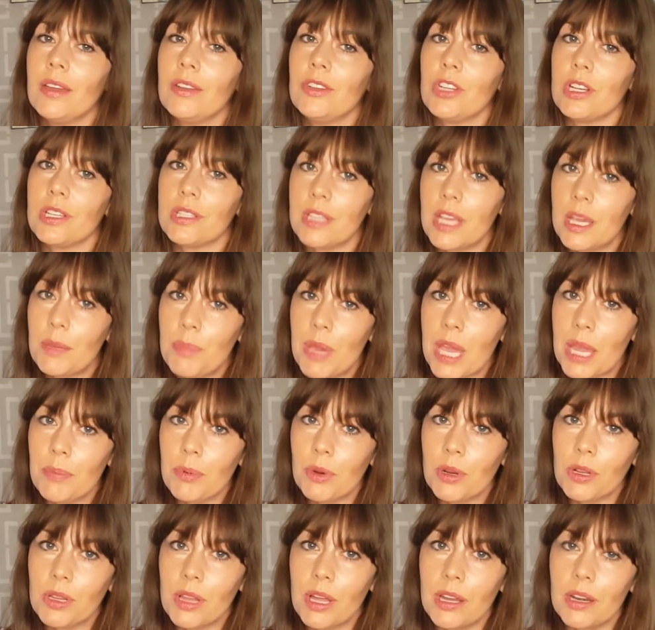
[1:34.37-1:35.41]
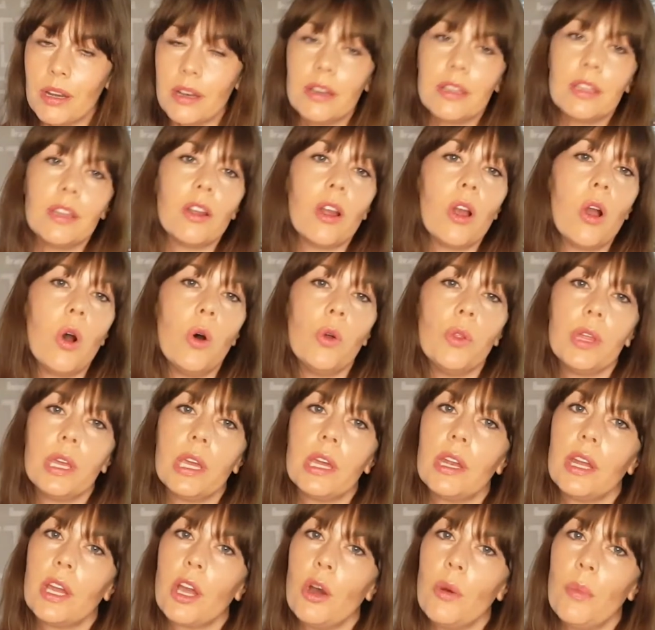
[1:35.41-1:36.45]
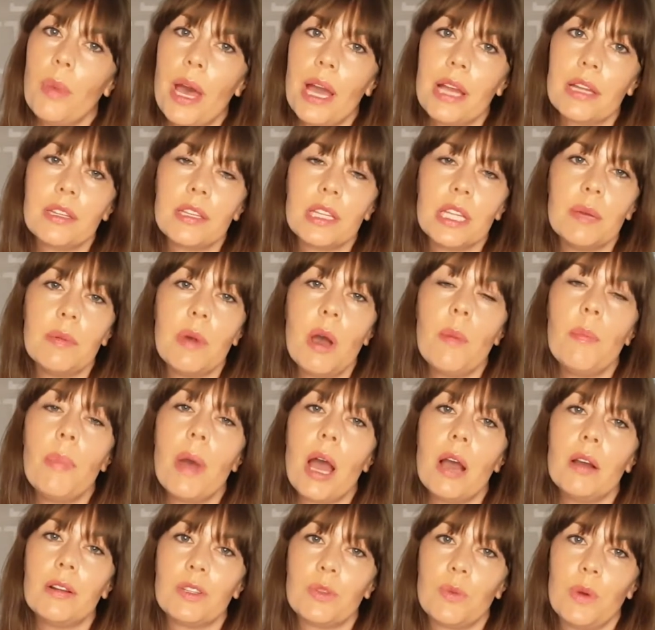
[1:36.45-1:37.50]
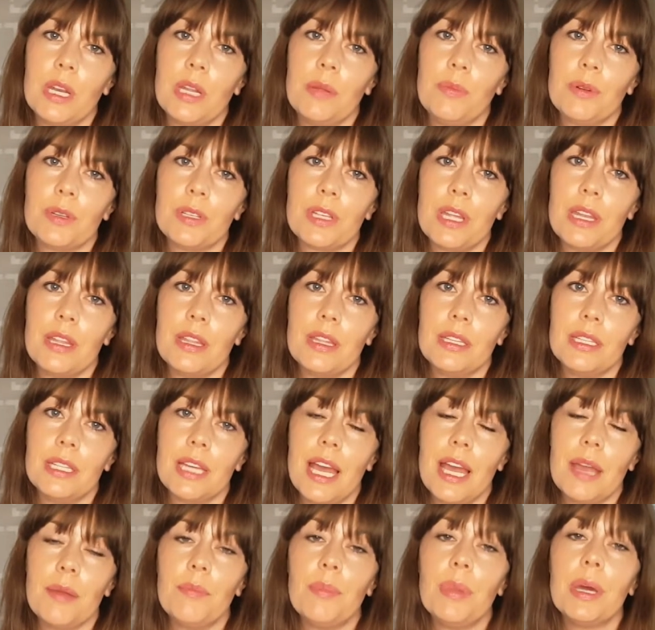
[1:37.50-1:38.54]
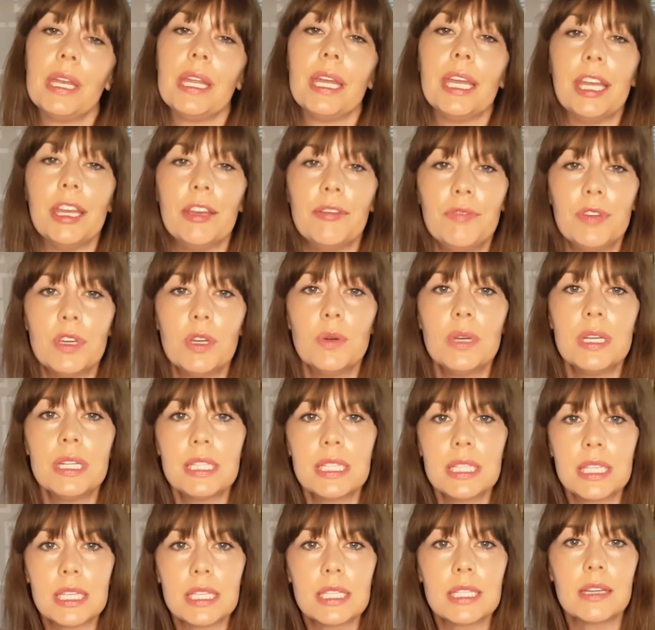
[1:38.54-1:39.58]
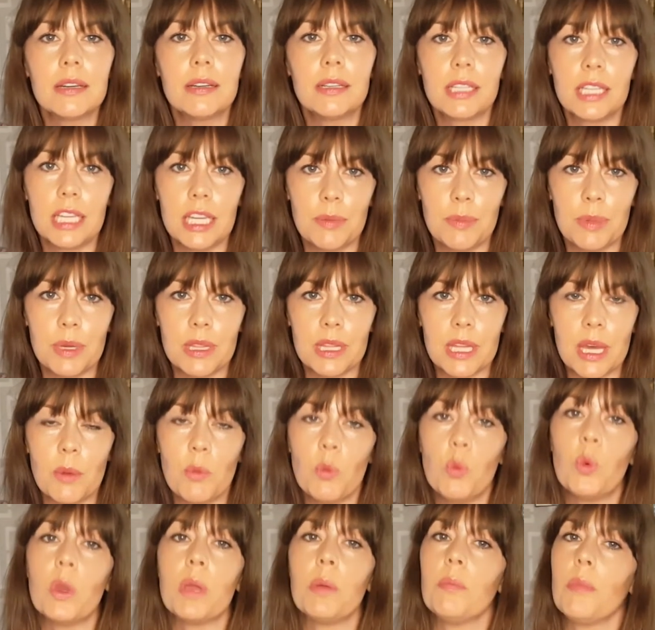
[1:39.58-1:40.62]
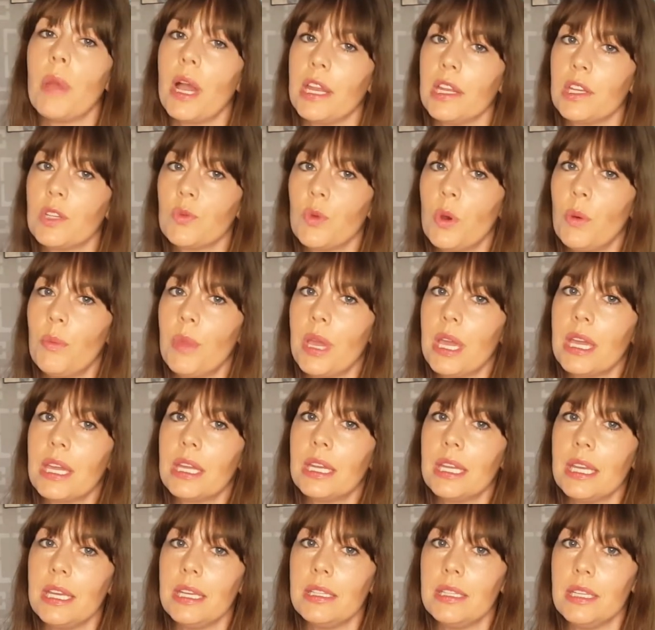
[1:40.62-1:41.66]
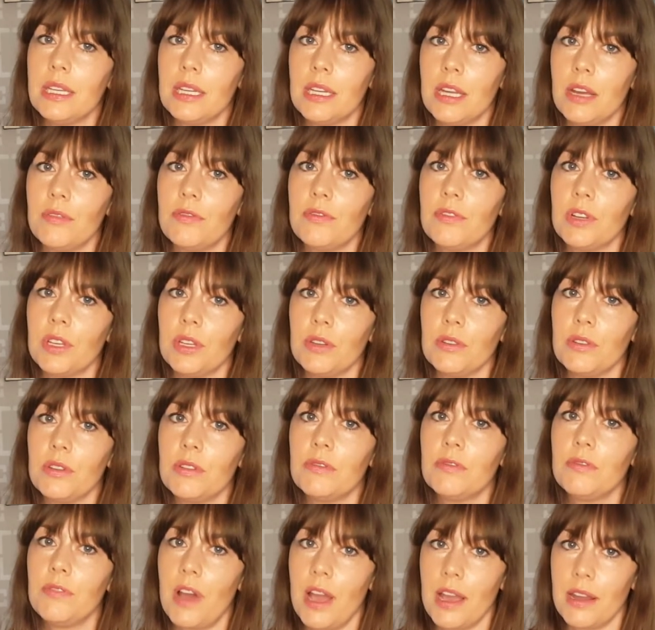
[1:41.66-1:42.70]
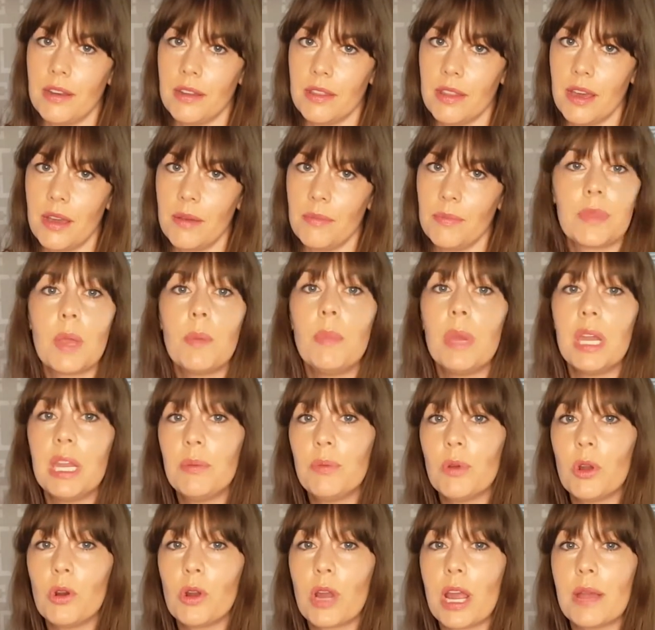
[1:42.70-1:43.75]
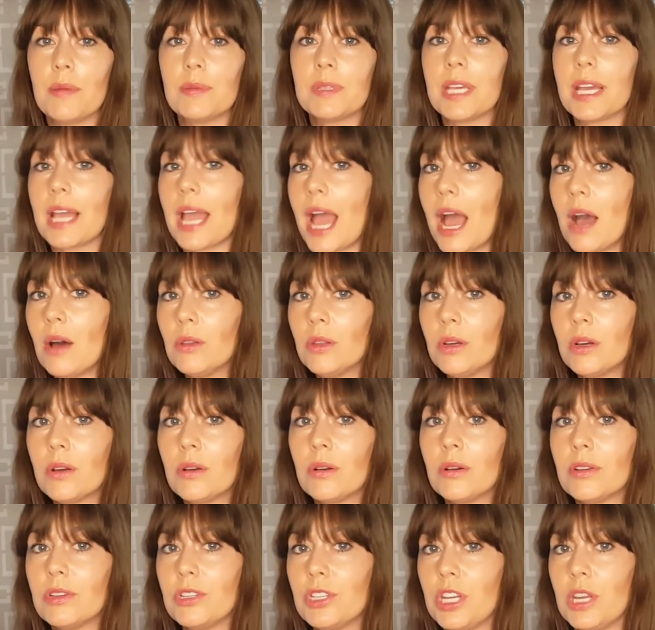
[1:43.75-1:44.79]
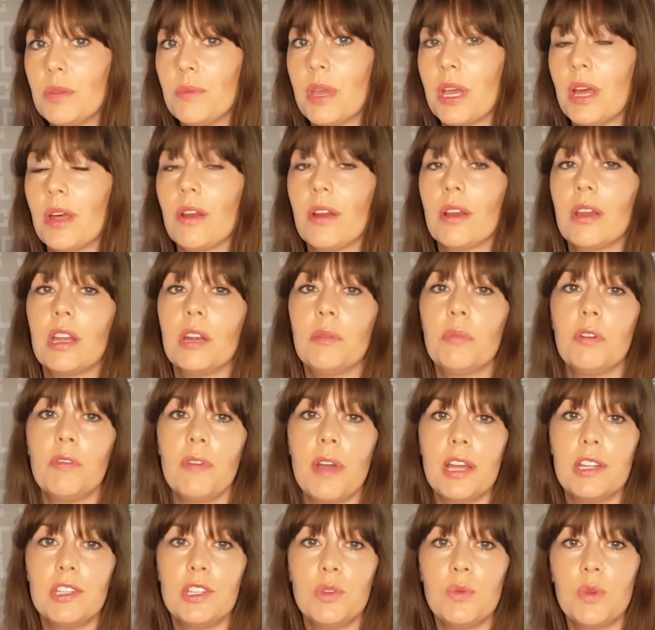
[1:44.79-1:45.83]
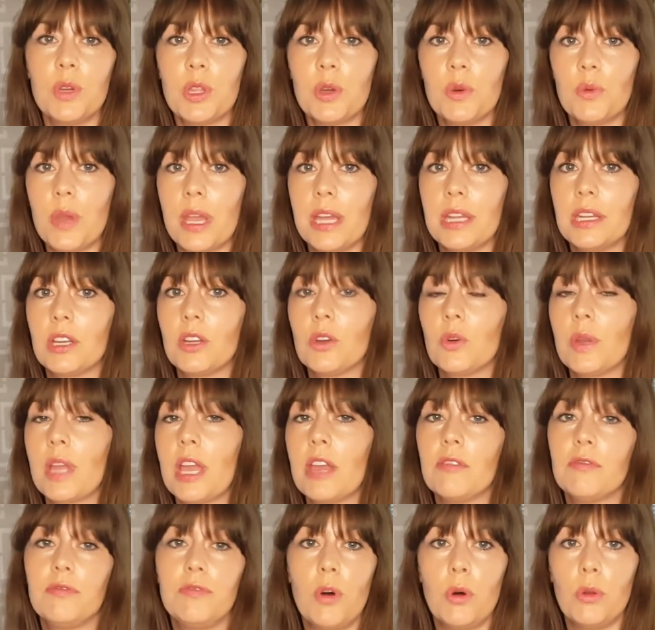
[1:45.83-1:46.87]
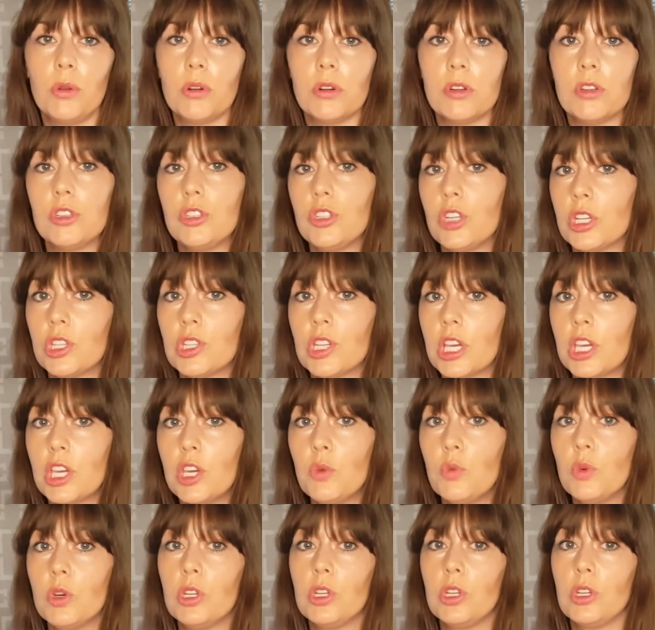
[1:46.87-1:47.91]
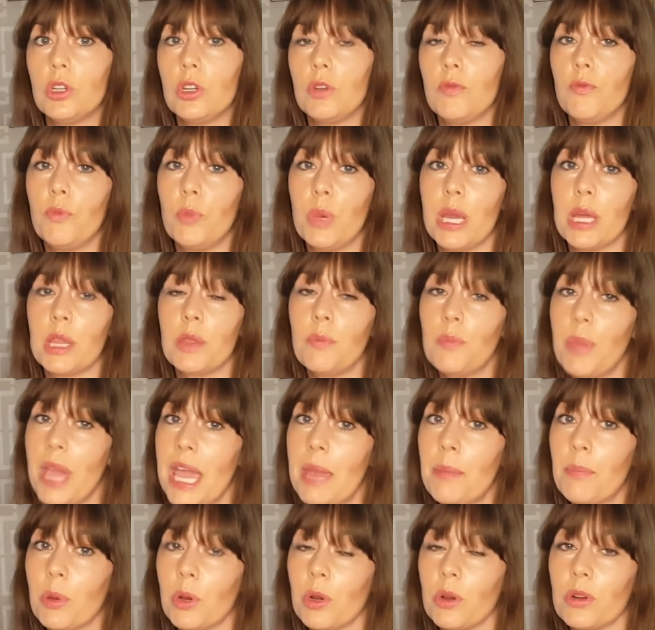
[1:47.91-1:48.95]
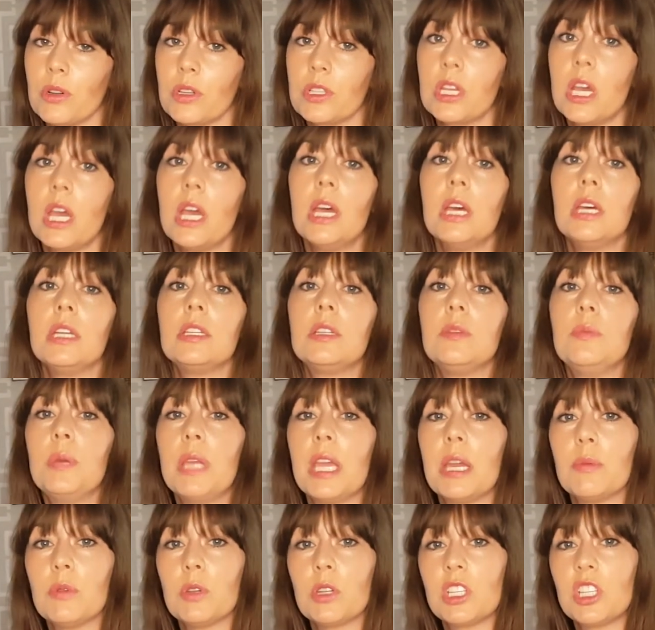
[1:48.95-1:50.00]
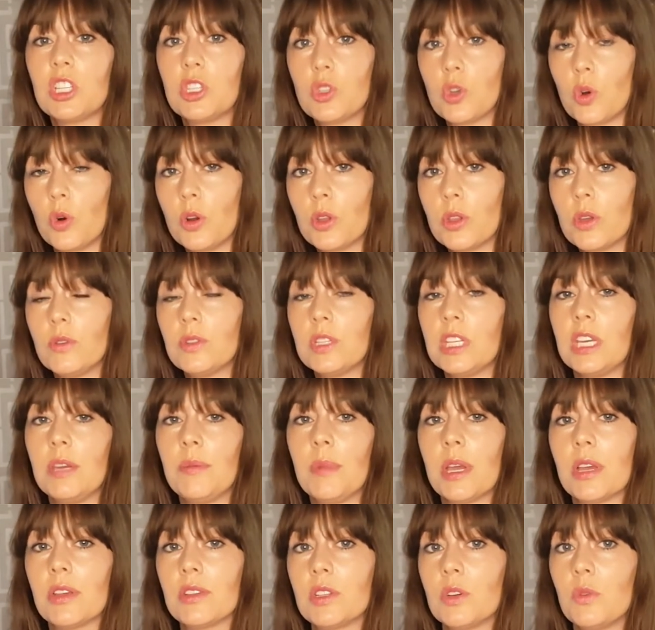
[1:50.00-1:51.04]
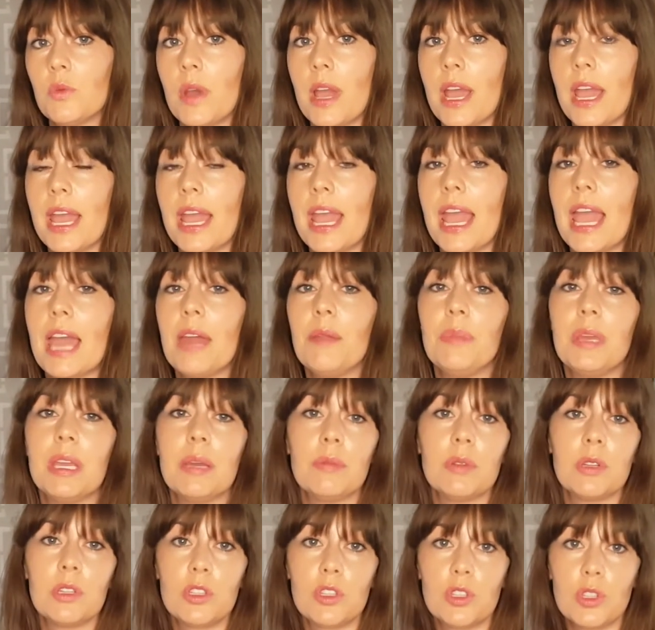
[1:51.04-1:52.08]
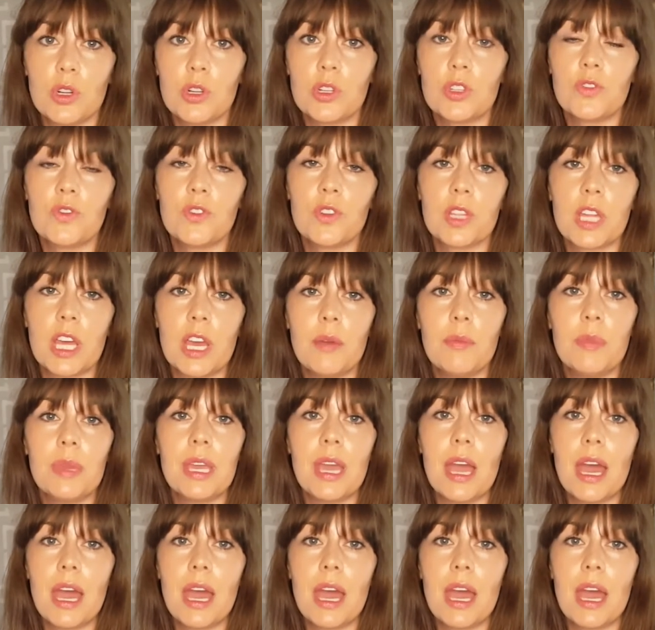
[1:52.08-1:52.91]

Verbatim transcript: Just like paper clutter, you're only going to go back to them about 20% of the time, but if you insist on keeping them, we might as well make it easy enough for you to find them. Many programs like Outlook or Gmail are going to provide you with a way to create folders just like you would with papers to be able to store those emails away and be able to search for them